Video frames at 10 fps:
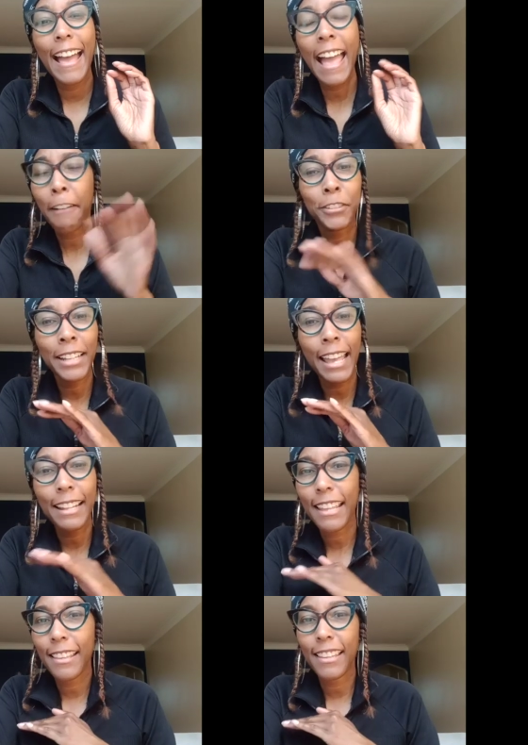after
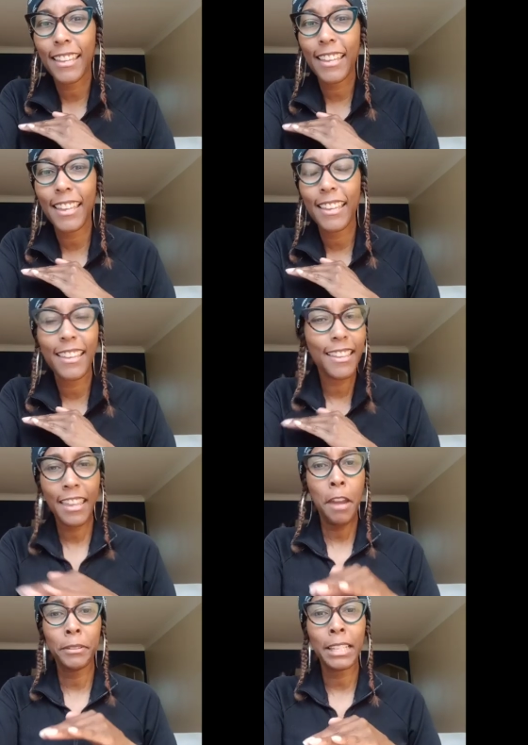that,
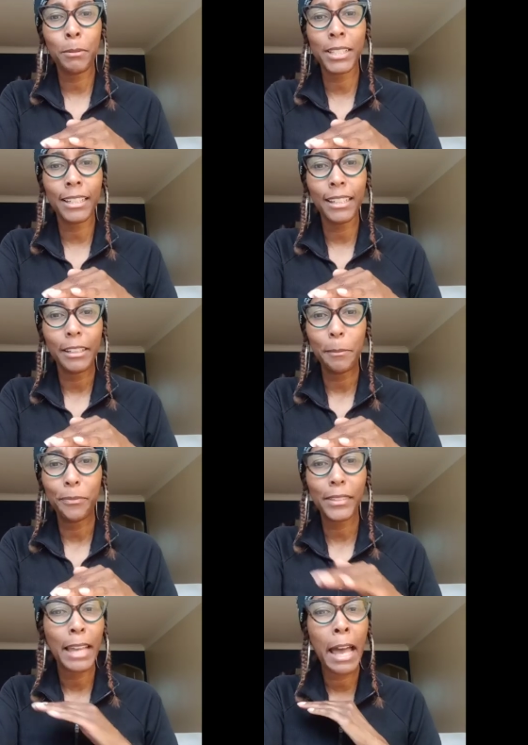everything was good.
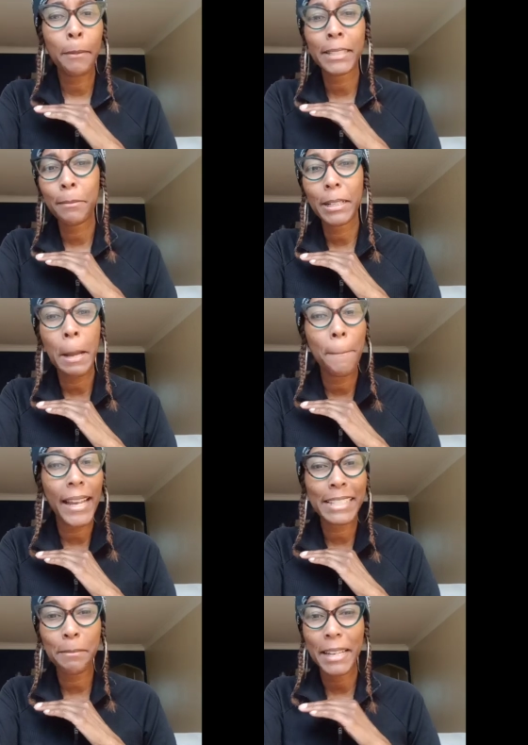I was able to come
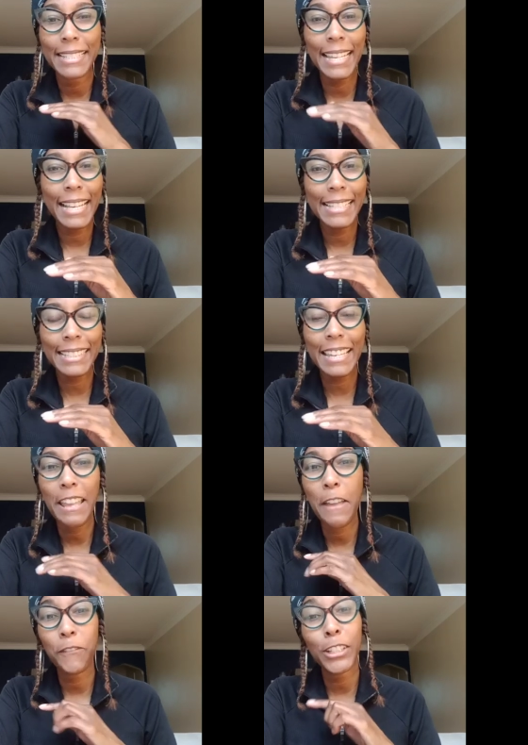back to my desk
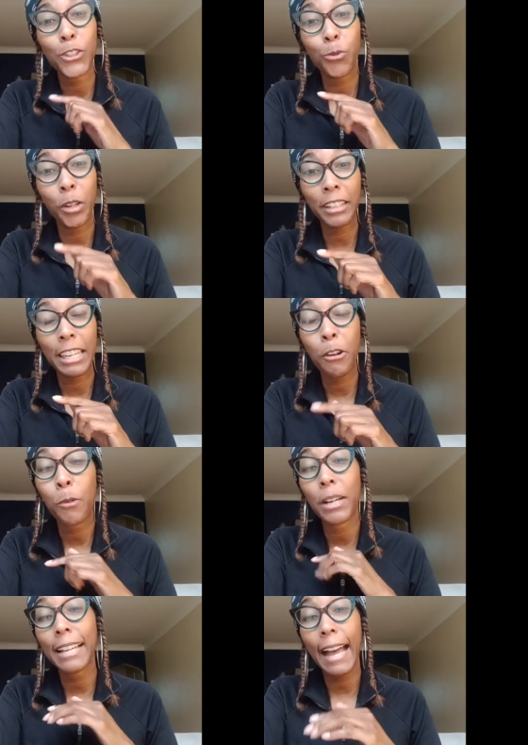and finish working
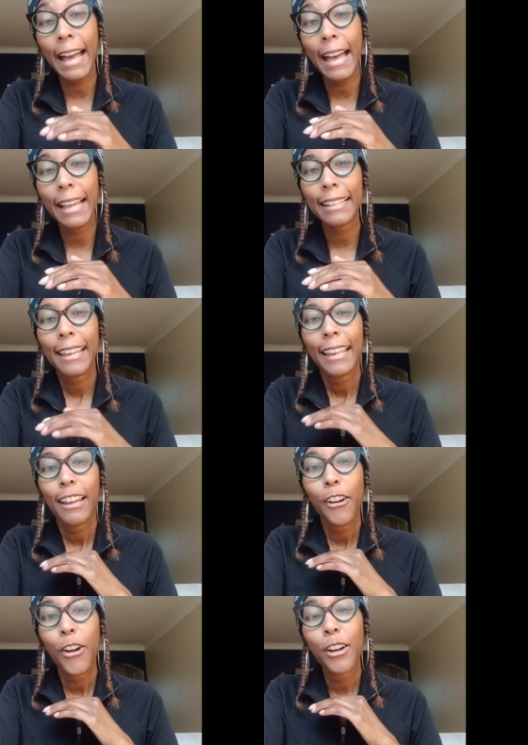on what God
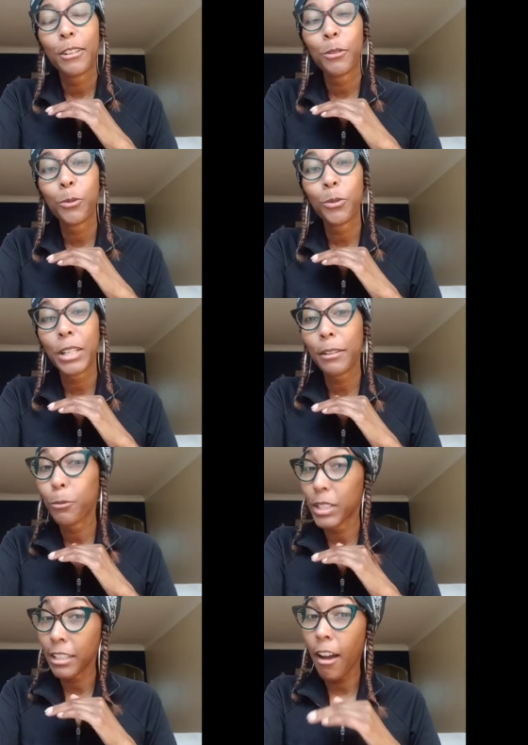
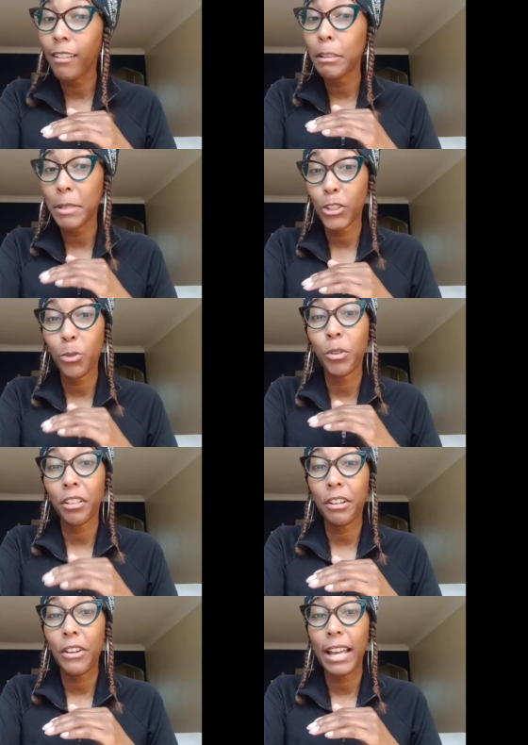was calling me to
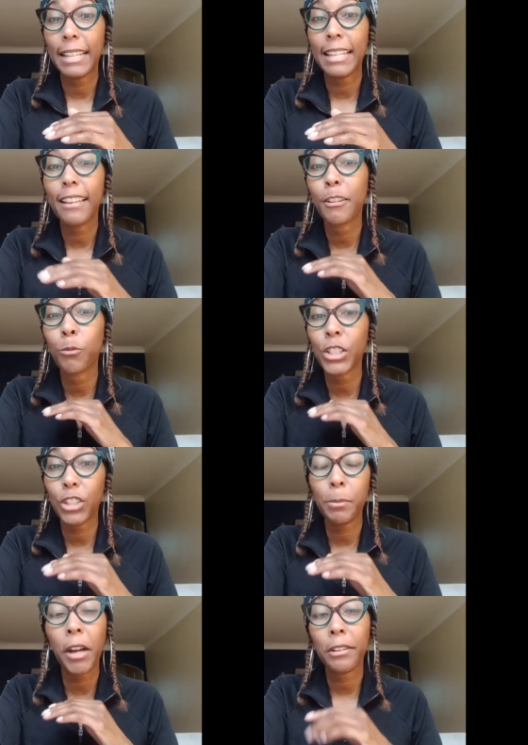work on, which
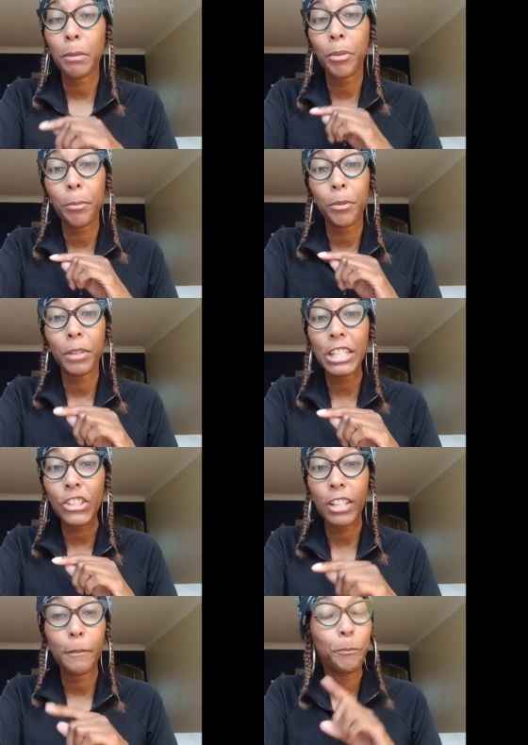is part of the
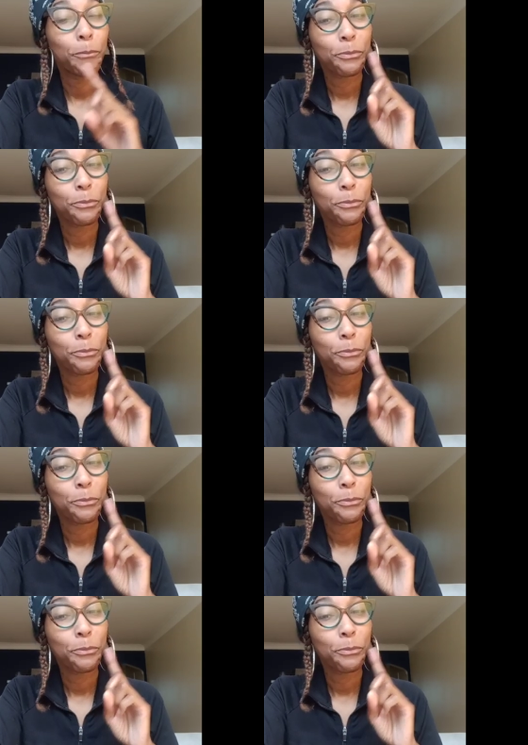preparation,